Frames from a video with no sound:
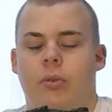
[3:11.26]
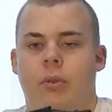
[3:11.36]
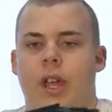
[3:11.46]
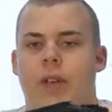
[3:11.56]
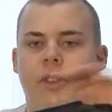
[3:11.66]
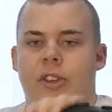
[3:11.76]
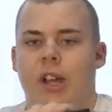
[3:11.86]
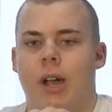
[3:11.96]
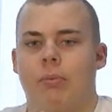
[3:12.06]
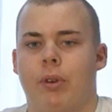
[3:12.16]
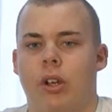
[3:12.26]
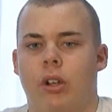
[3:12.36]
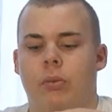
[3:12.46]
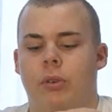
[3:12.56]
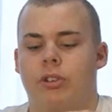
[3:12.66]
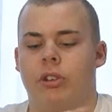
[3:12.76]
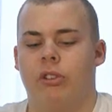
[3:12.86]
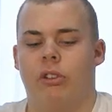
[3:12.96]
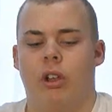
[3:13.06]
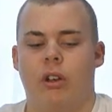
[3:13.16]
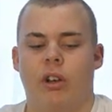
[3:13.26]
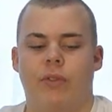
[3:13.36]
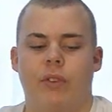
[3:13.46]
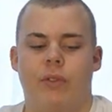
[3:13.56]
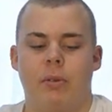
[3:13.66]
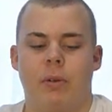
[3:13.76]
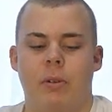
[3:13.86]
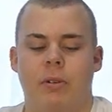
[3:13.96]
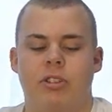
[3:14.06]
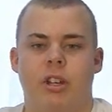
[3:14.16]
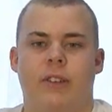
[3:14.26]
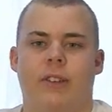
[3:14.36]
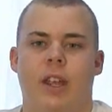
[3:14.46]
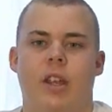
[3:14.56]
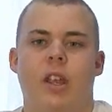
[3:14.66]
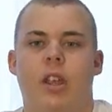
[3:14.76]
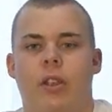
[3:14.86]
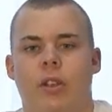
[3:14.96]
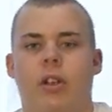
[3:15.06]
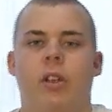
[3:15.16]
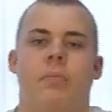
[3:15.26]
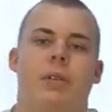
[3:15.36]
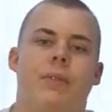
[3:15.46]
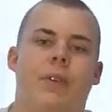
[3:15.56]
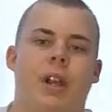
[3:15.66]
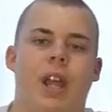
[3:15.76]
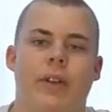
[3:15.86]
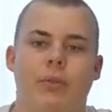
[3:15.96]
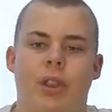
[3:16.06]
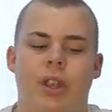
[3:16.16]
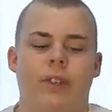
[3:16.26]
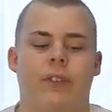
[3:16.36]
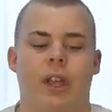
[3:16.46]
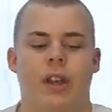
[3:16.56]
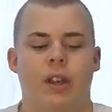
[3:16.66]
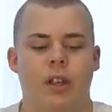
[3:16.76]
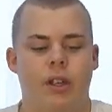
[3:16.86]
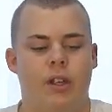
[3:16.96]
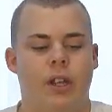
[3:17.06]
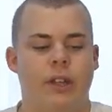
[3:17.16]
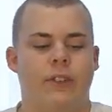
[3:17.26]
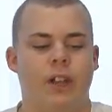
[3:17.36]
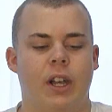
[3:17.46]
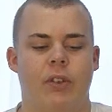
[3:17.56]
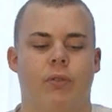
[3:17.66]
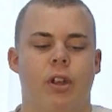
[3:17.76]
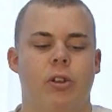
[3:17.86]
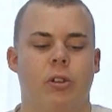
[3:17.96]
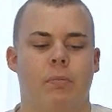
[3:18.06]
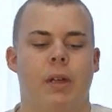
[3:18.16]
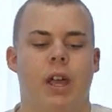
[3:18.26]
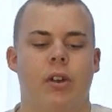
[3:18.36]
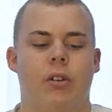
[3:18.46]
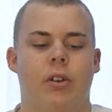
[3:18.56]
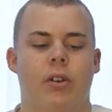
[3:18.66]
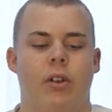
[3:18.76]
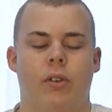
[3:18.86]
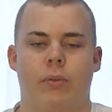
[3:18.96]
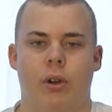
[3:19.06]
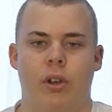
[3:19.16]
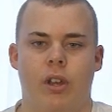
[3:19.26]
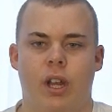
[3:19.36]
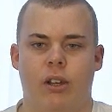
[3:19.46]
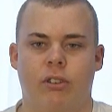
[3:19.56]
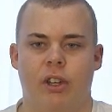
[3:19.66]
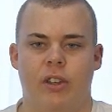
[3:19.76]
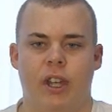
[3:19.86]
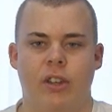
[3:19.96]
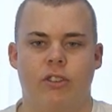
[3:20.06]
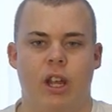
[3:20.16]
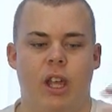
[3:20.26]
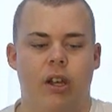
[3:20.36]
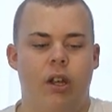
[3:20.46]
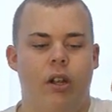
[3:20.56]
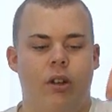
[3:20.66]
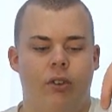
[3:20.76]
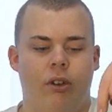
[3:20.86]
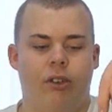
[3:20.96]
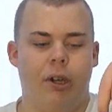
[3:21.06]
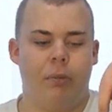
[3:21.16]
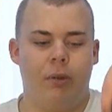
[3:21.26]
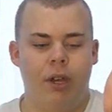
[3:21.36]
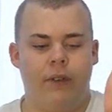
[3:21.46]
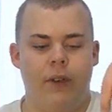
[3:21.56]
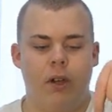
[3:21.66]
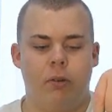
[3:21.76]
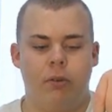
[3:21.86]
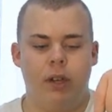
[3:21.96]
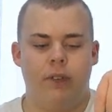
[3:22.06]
We have the top rail, which is long enough to fit pretty much any sight. The only beef I'd have with it is that it's not a regular pattern of where you can actually attach it at. There's like a piece here,